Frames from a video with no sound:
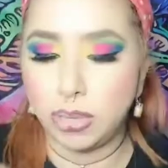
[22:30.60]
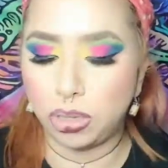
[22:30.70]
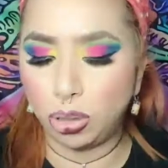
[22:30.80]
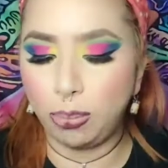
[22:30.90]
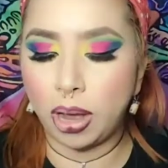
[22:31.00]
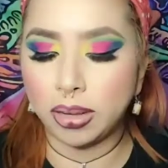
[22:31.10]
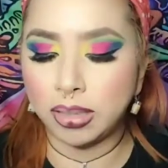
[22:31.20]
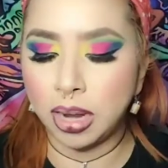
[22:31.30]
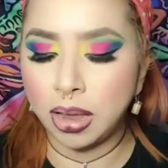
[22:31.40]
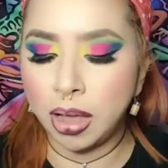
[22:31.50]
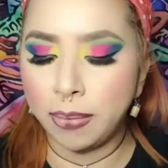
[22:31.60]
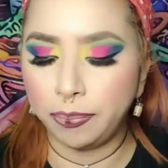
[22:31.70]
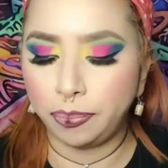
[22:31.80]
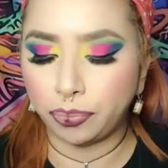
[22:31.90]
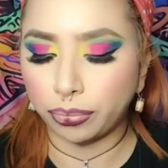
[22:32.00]
the mystery box that I got.
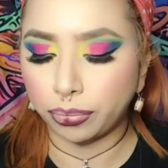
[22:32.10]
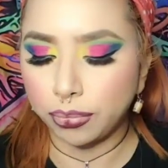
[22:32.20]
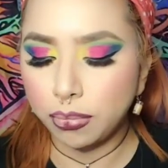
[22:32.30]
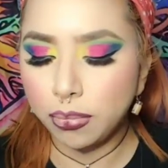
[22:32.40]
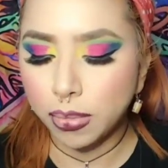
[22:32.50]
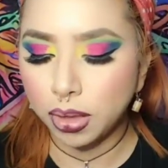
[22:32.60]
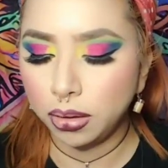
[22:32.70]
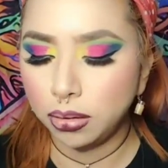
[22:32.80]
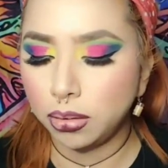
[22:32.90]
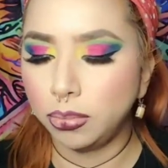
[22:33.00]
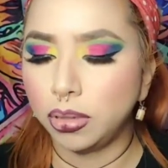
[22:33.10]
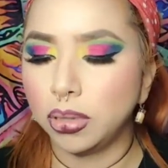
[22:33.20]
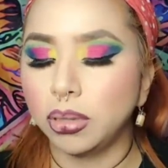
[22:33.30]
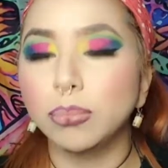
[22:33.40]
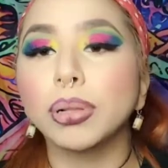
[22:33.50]
So I'm
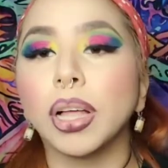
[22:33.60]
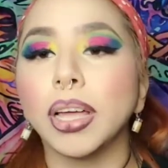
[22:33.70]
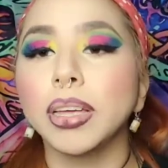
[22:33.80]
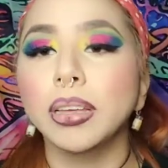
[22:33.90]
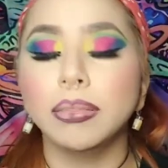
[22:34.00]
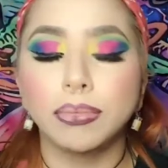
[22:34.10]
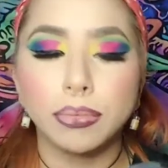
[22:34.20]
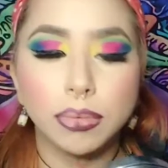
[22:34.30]
just gonna apply it.